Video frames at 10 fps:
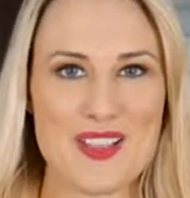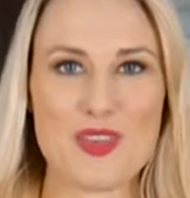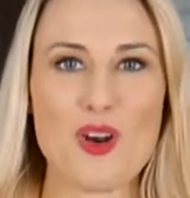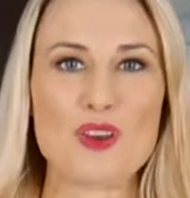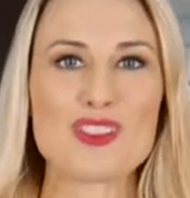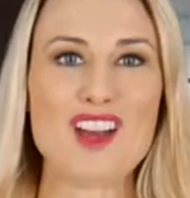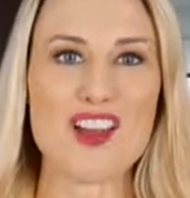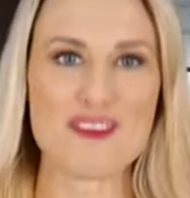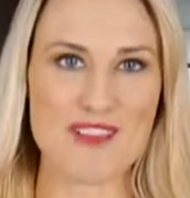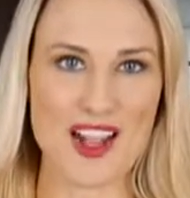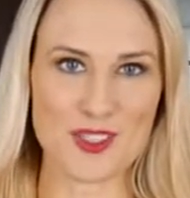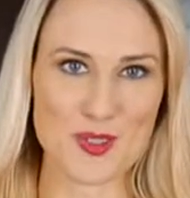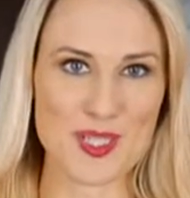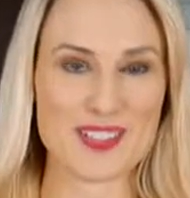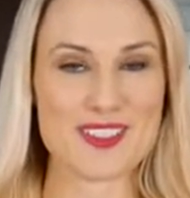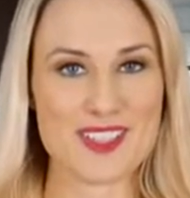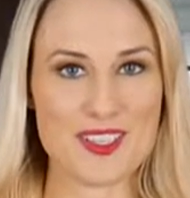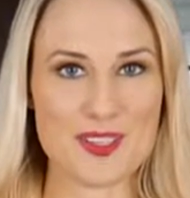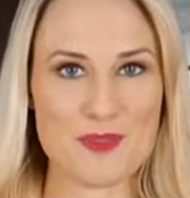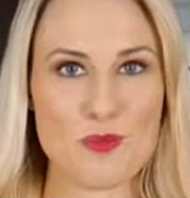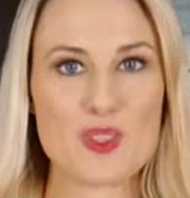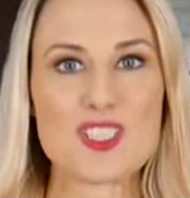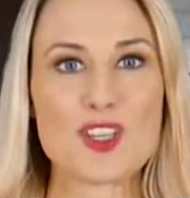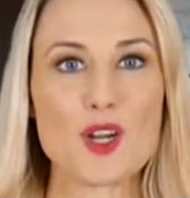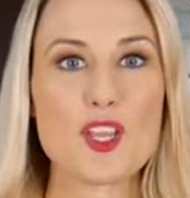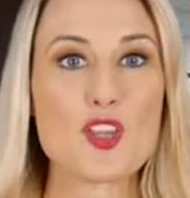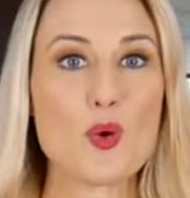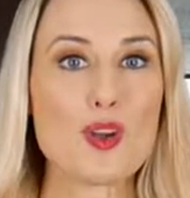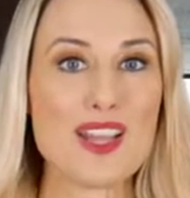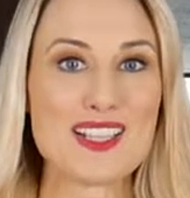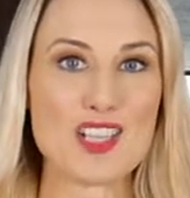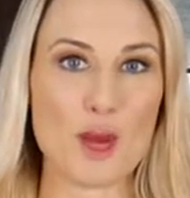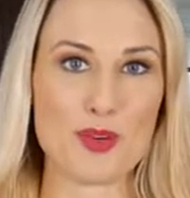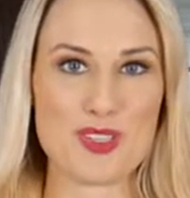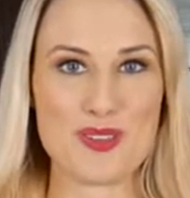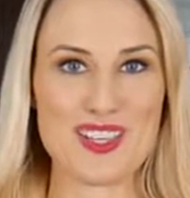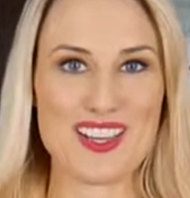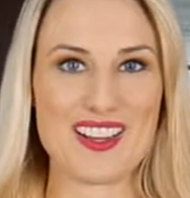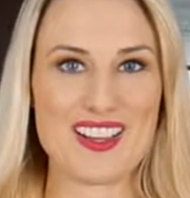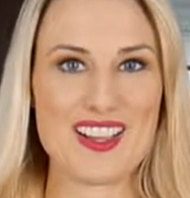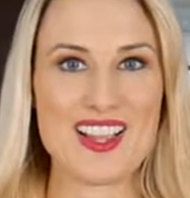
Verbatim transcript: There are a lot of factors to consider when starting your next opportunity,